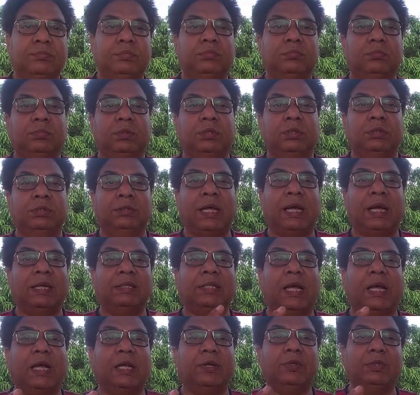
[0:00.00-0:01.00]

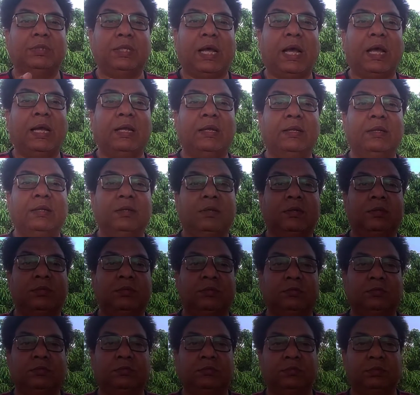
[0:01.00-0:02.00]
dithioethyl
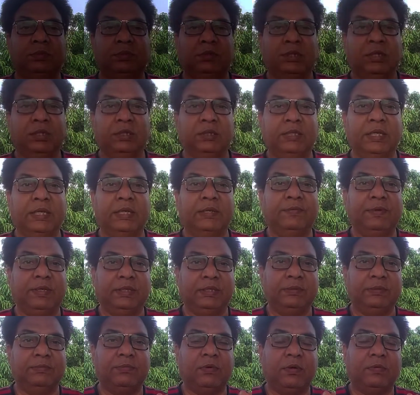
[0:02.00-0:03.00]

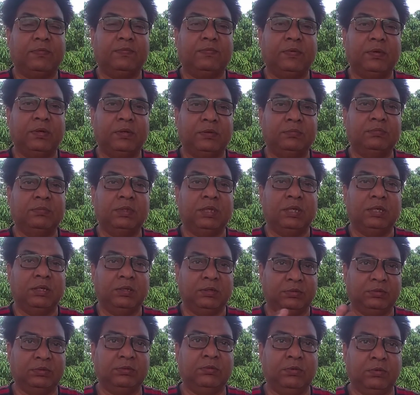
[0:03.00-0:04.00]
derivative of
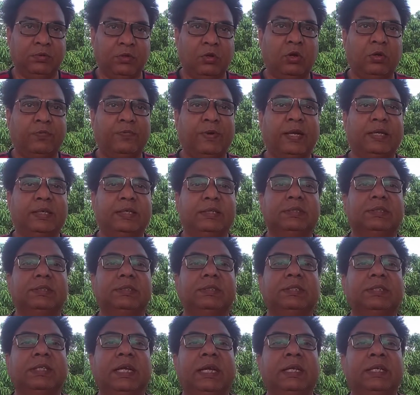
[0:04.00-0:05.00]
long fatty
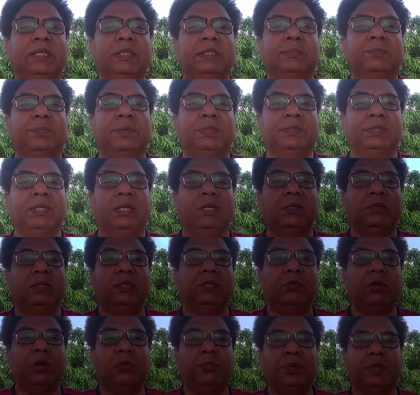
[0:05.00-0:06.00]
acid chain is present
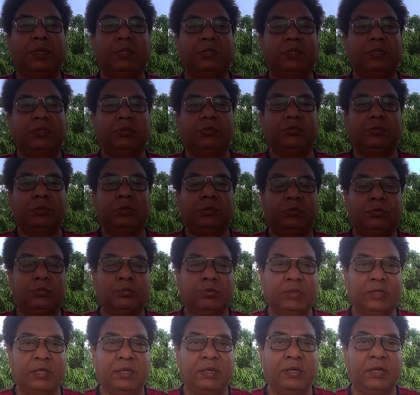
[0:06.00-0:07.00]
in comparison
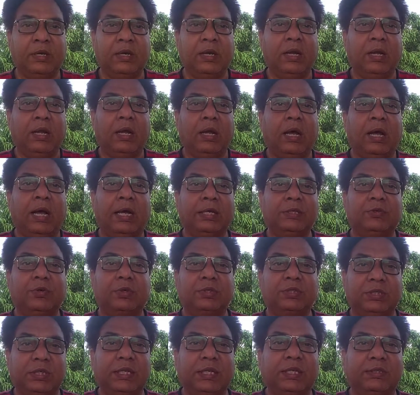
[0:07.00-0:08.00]
to their
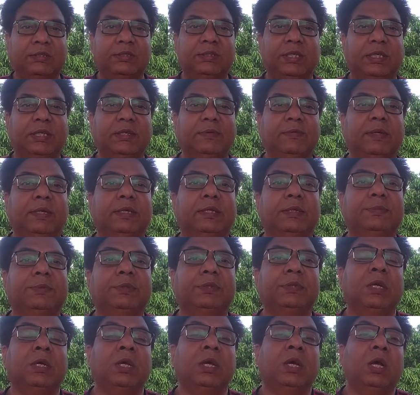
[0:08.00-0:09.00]
hydroxylated
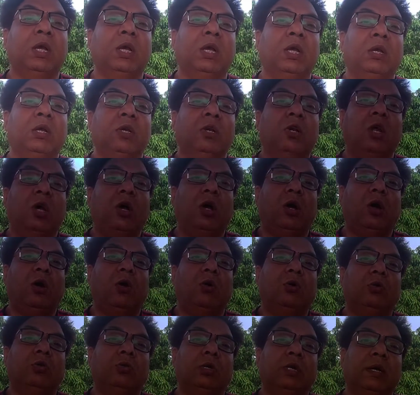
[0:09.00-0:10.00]
derivatives.
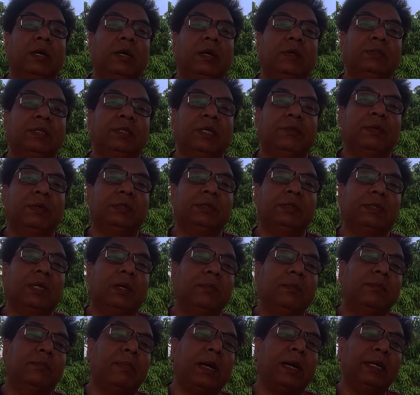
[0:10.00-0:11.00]
Now there were
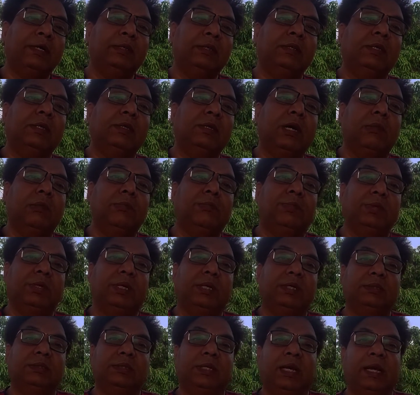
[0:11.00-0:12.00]
some minor
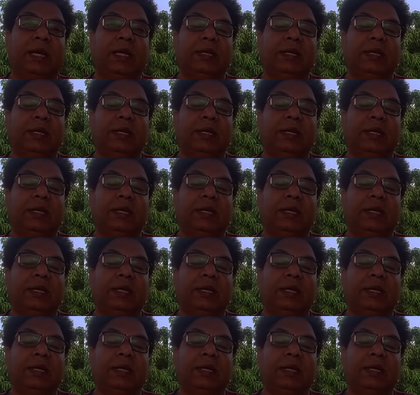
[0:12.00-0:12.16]
components